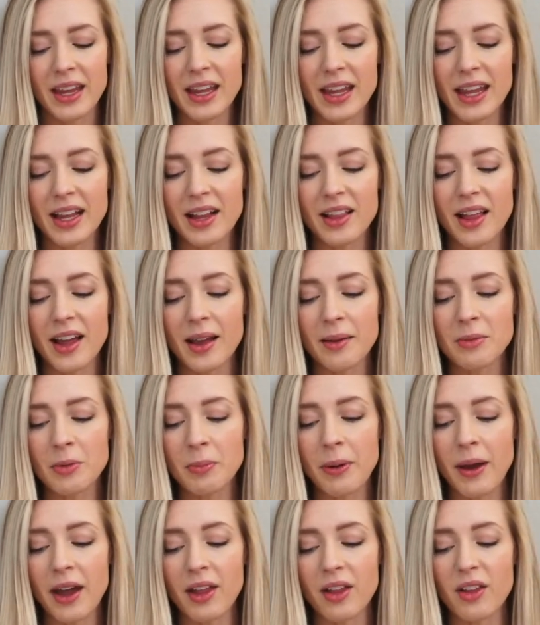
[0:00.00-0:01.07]
He climbed a
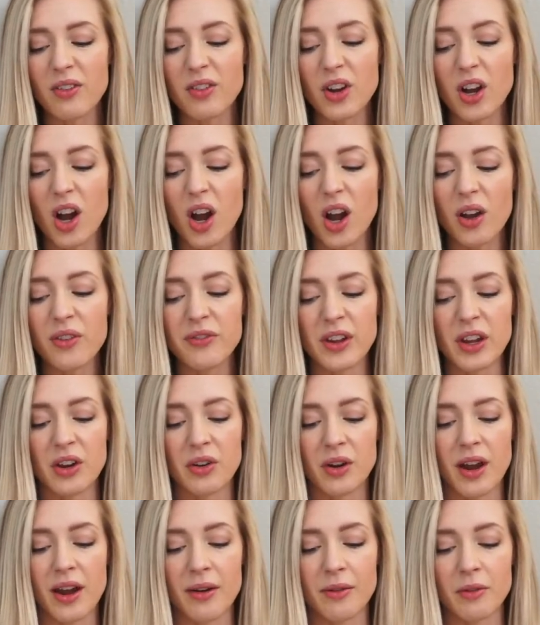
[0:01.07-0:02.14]
pile of coffee
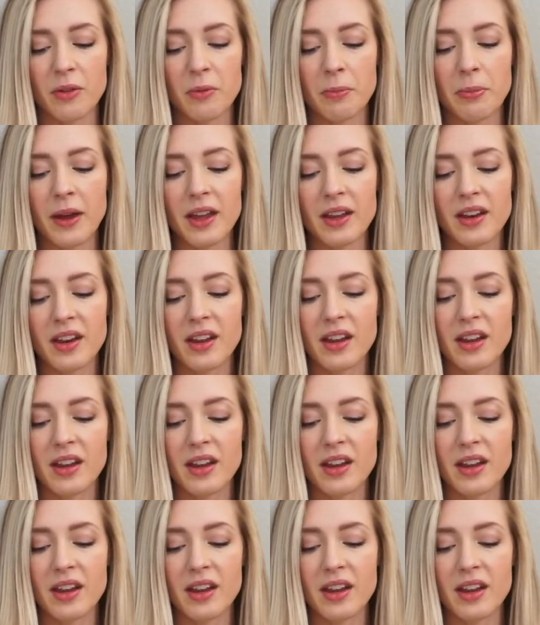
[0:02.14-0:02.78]
grounds, but